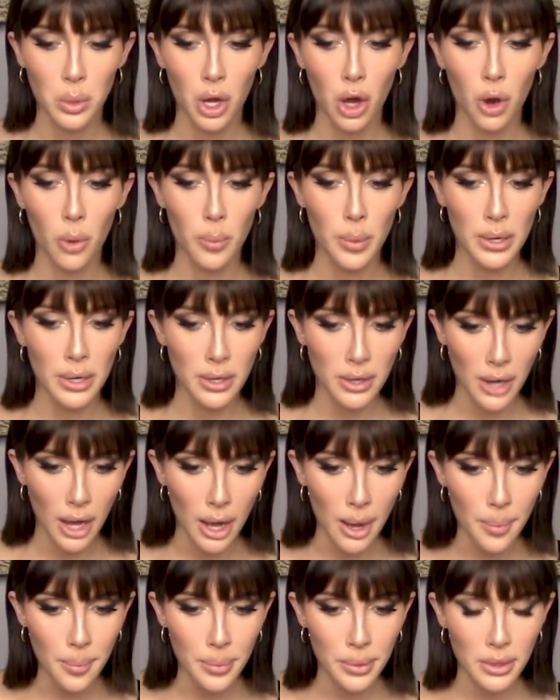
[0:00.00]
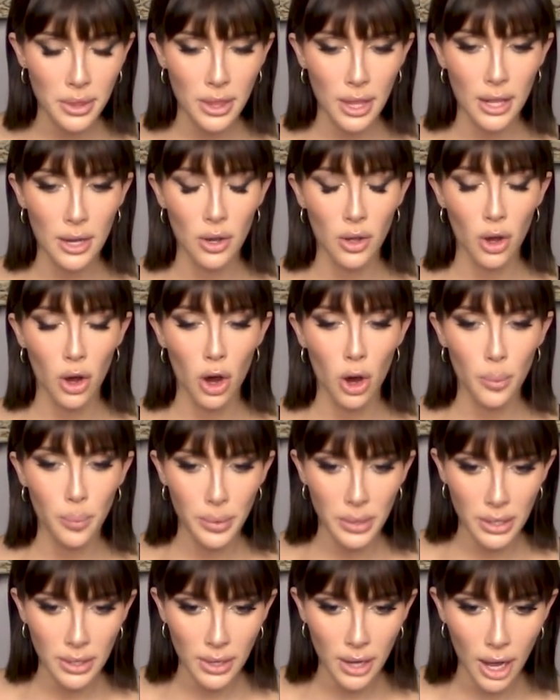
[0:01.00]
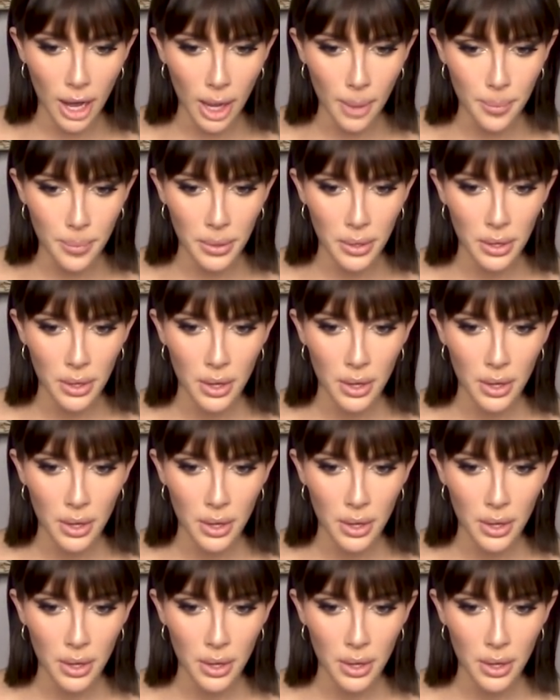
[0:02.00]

open it up, then open it up.